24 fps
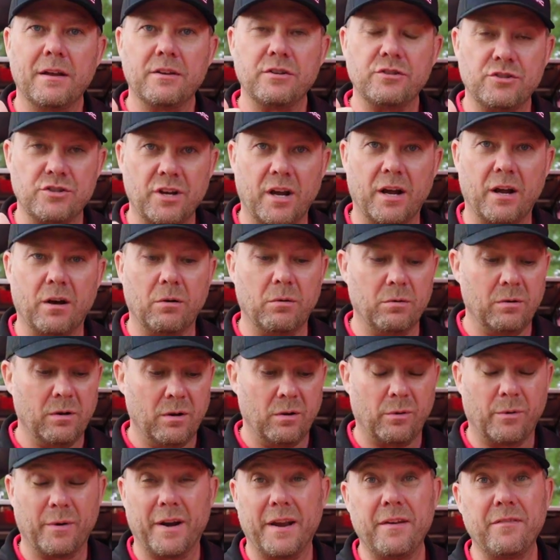gel,
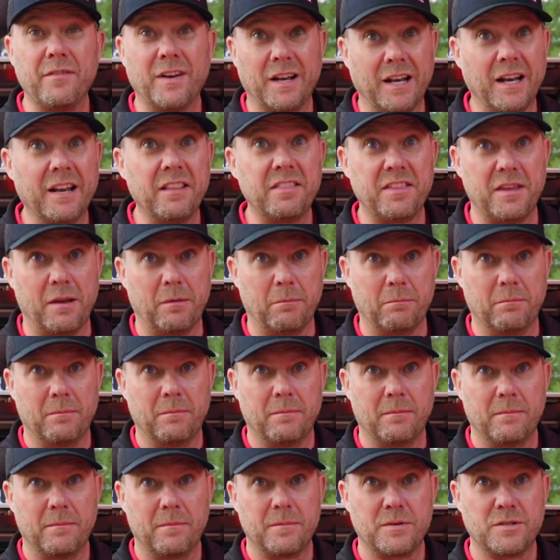or even lithium.
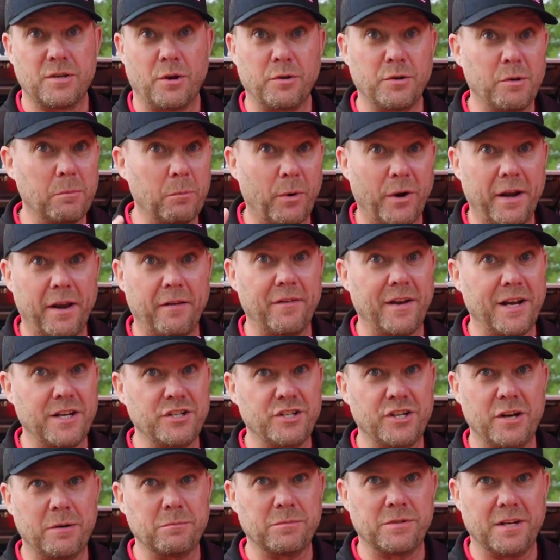So you might have
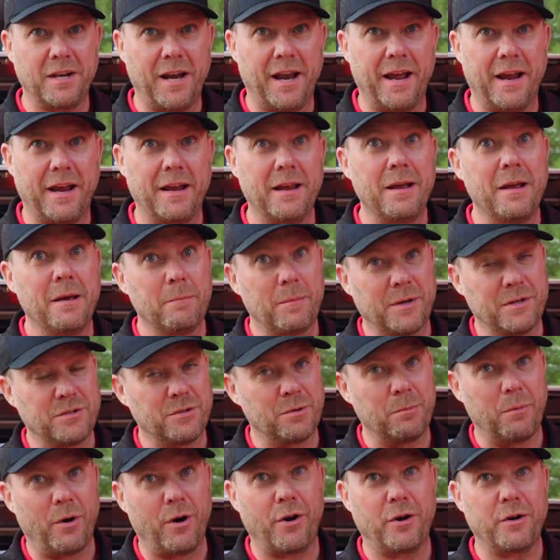AGM today, but
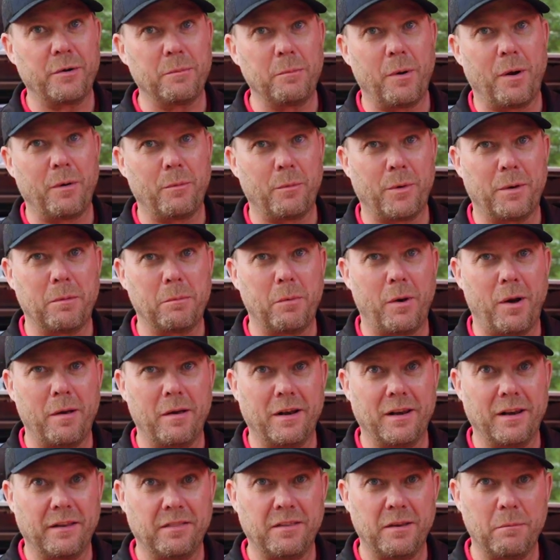tomorrow you might want to buy
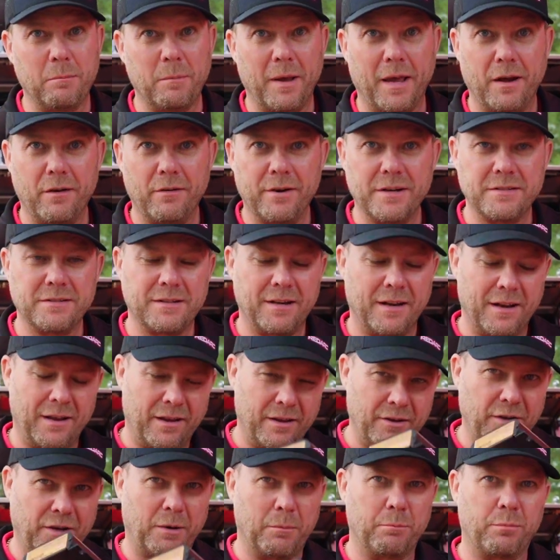lithium batteries.
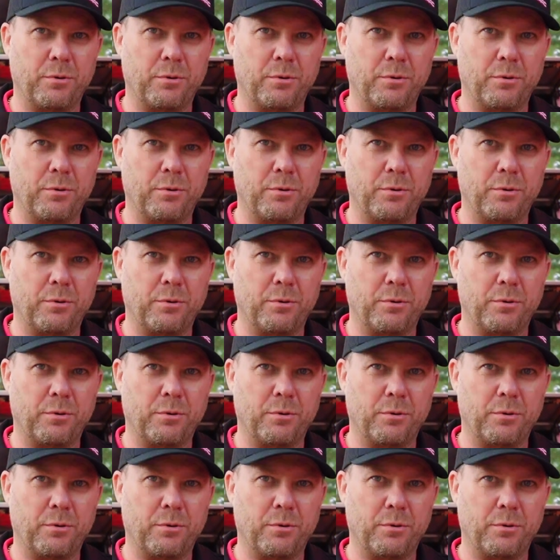You can